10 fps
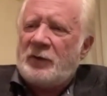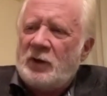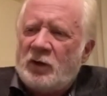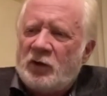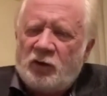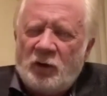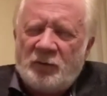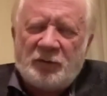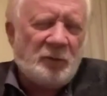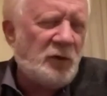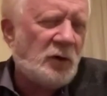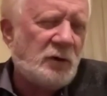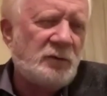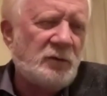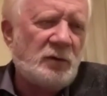You could shoot it from
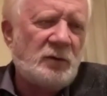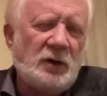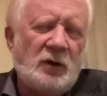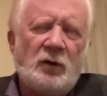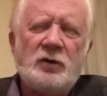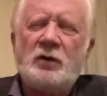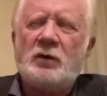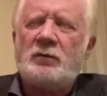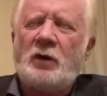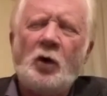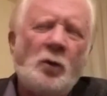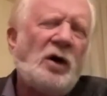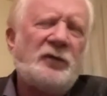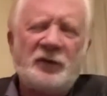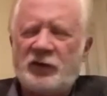your home
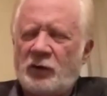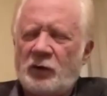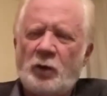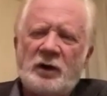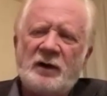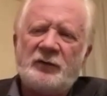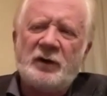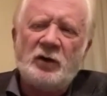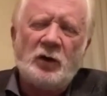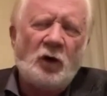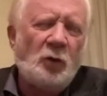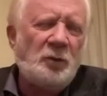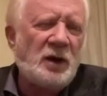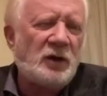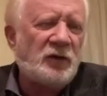office or wherever in your home,
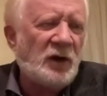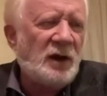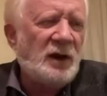because